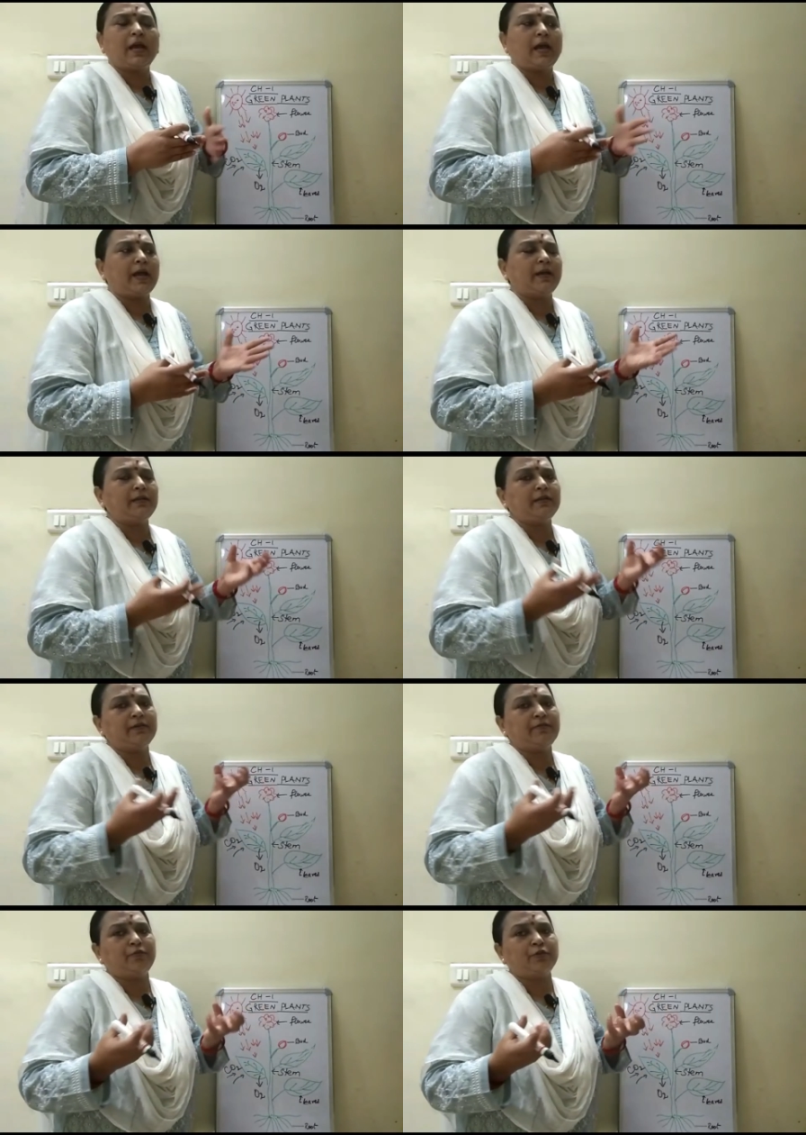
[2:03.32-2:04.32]
and
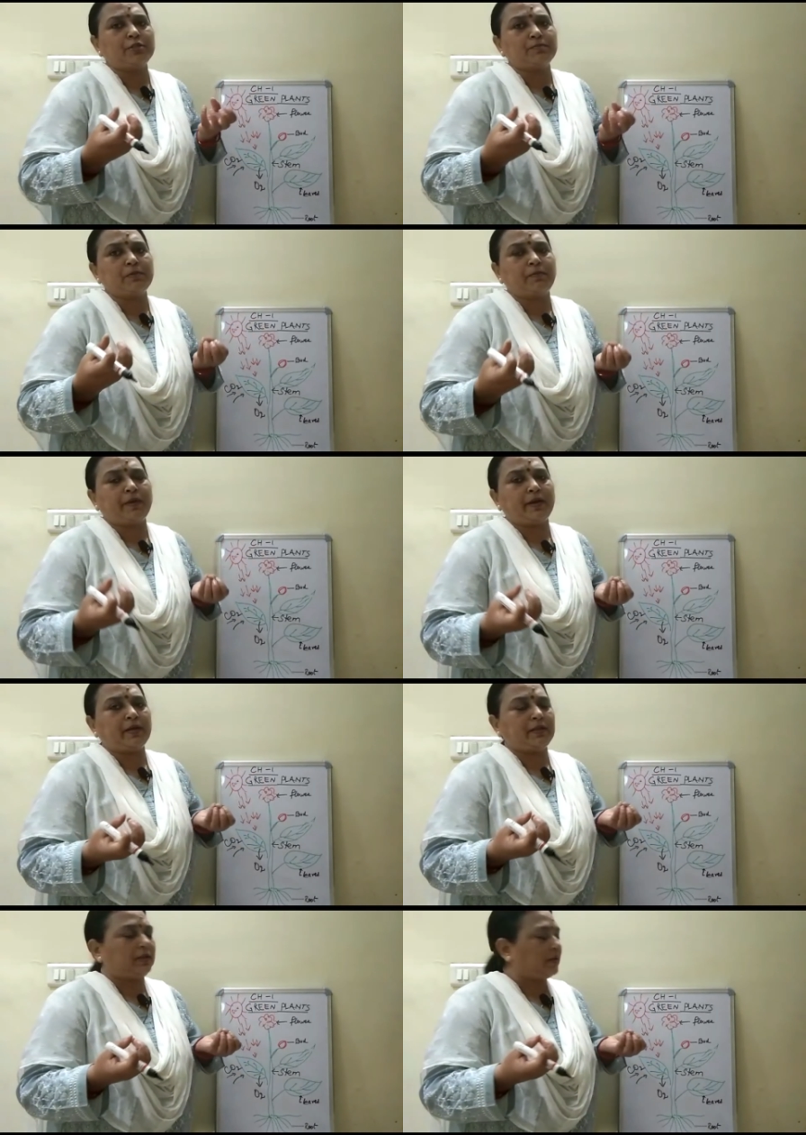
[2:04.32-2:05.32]
the food is prepared
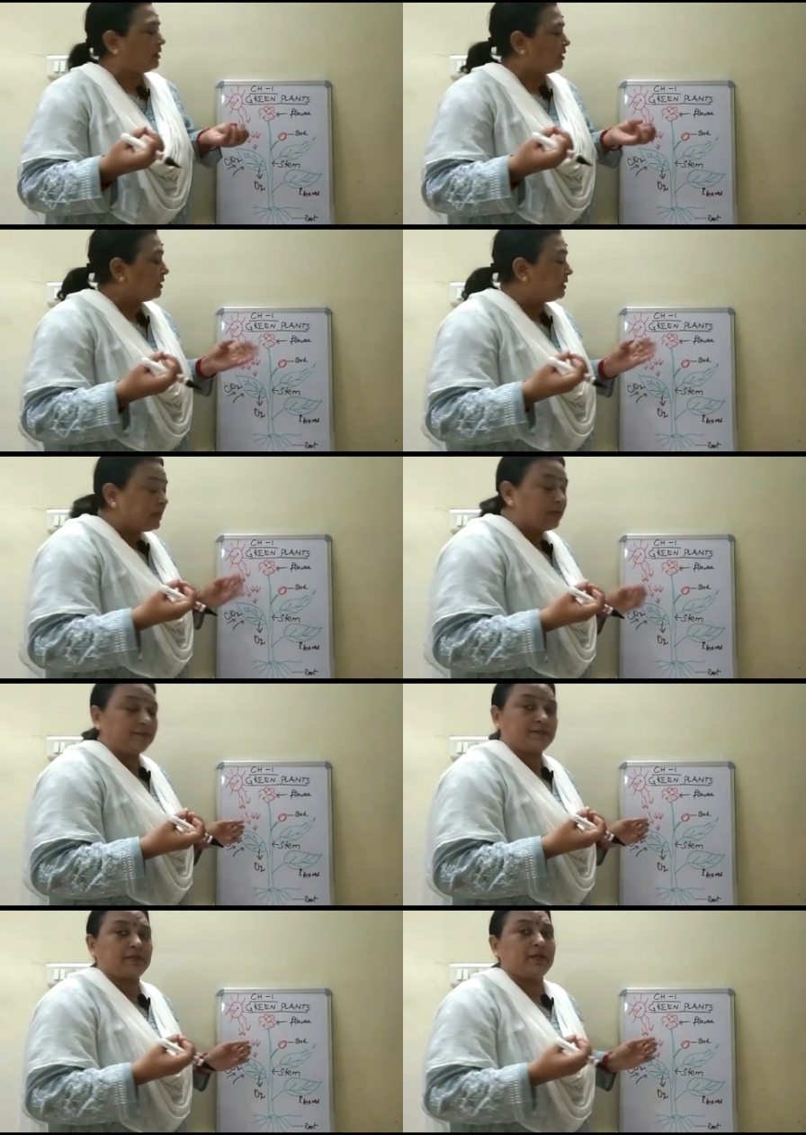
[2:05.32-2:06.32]
in the
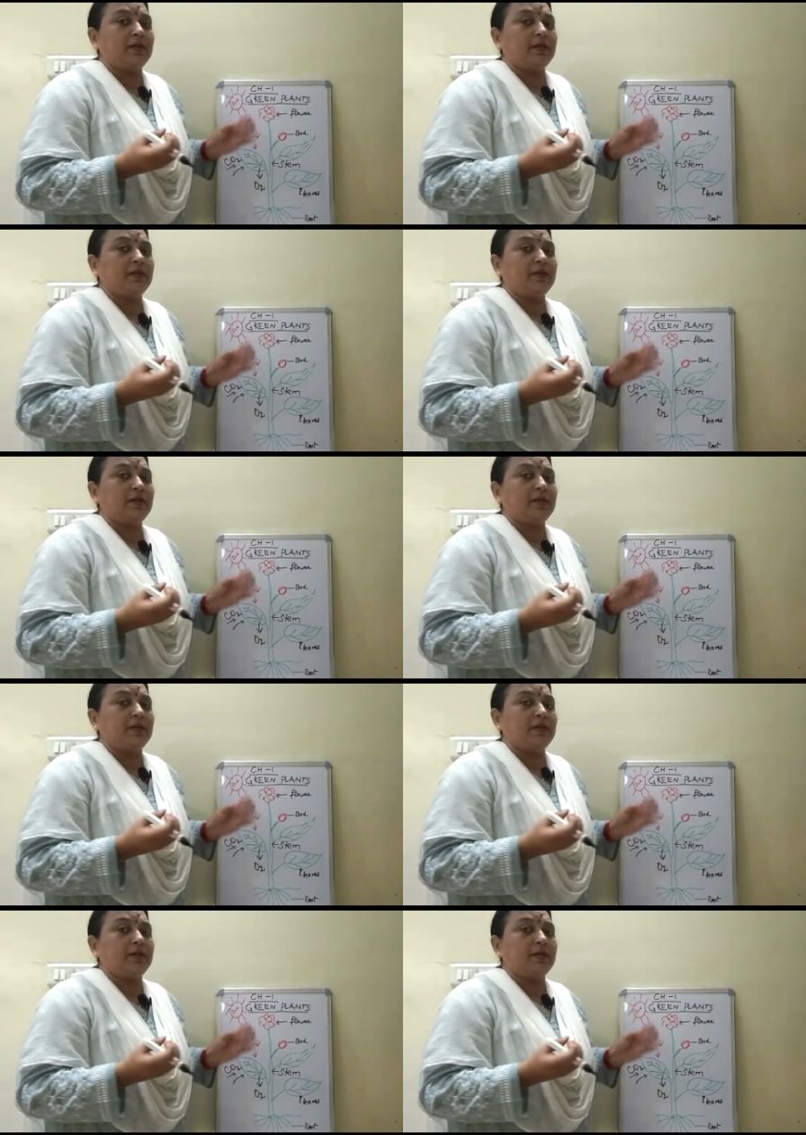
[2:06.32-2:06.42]
leaves.